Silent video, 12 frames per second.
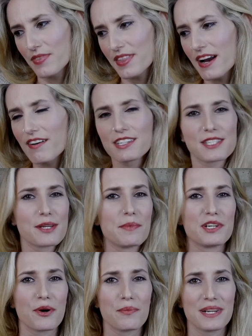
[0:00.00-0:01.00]
There are some
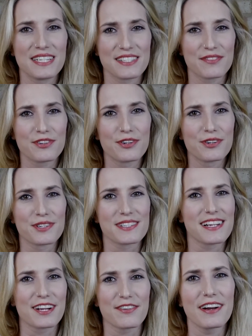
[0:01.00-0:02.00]
anomalies, of course,
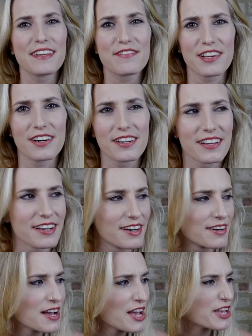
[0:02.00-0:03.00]
like Graveyard
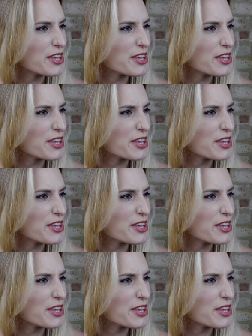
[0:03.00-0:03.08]
Girl.